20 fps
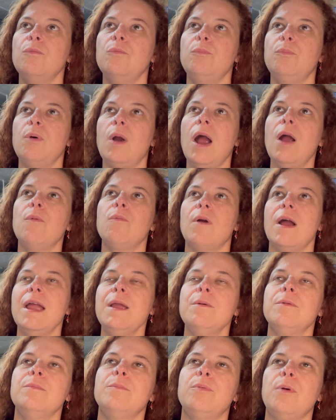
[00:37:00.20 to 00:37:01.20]
pri-
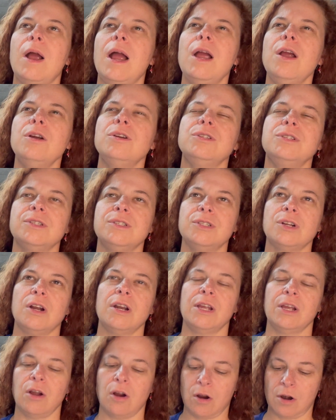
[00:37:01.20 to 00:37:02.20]
right prior to
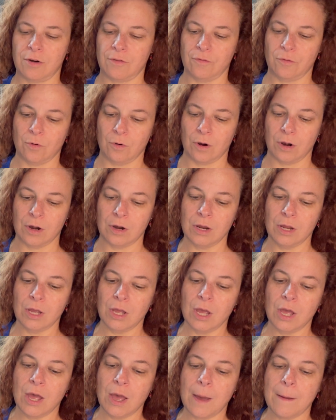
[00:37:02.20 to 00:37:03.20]
starting carnivore,
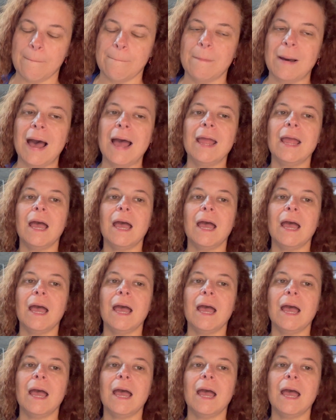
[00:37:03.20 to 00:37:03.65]
my